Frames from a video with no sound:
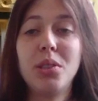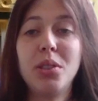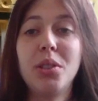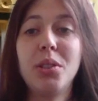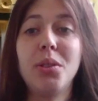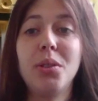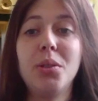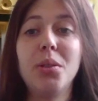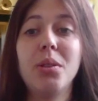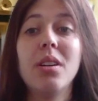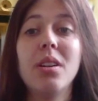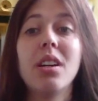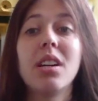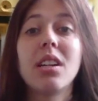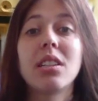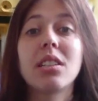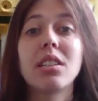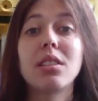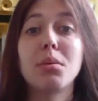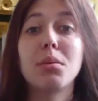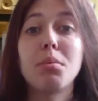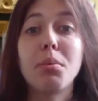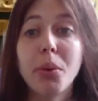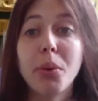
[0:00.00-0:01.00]
to
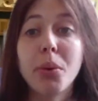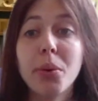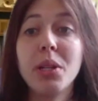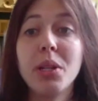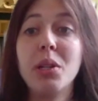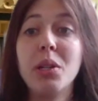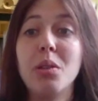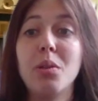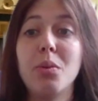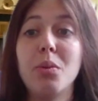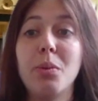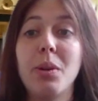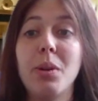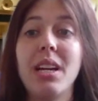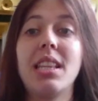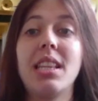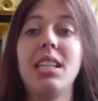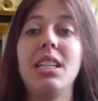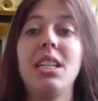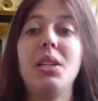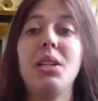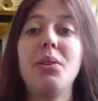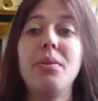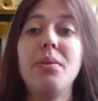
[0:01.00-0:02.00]
support you the way that
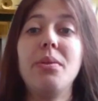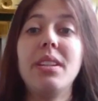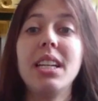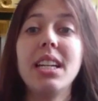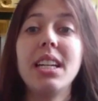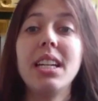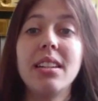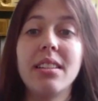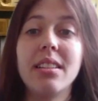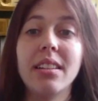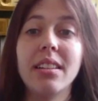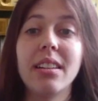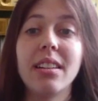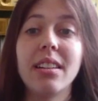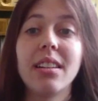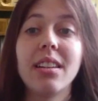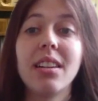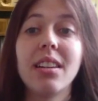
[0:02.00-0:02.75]
you need it.